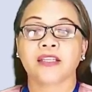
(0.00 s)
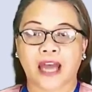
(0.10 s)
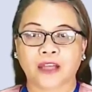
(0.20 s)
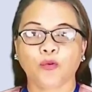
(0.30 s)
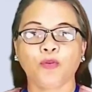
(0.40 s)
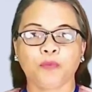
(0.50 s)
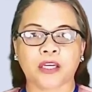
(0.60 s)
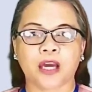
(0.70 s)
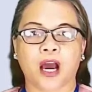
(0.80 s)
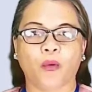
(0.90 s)
That would
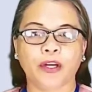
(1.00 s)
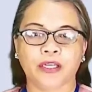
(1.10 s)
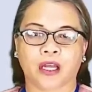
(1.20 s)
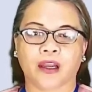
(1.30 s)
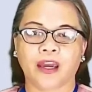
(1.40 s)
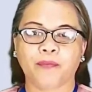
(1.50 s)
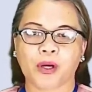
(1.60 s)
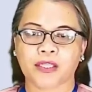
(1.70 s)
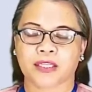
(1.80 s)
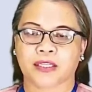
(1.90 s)
be our null
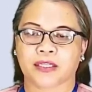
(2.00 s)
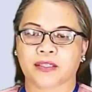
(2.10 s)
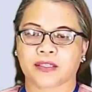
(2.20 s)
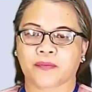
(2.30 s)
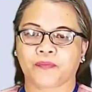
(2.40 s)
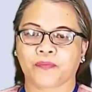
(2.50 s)
hypothesis.